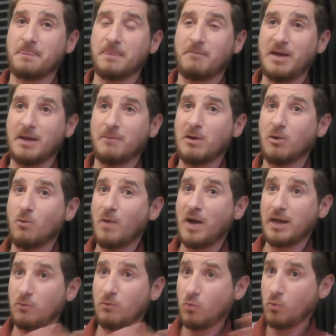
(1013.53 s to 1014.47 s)
Mike
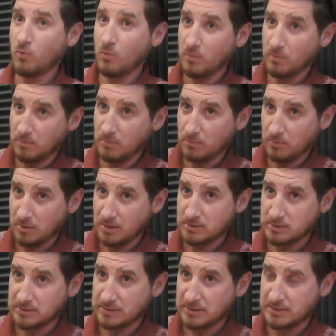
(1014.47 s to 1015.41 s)
McGuire, who
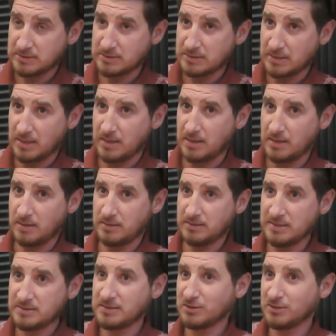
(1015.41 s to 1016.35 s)
is his
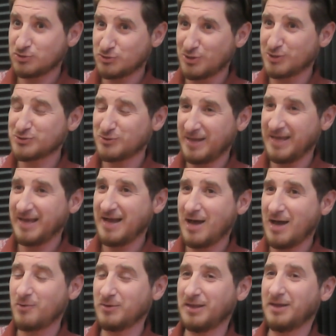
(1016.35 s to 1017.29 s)
district is also Lake
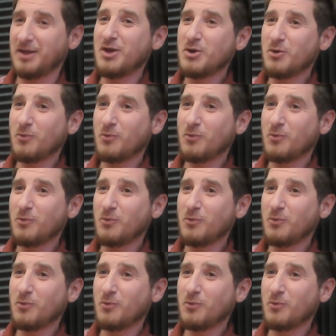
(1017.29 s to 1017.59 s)
County.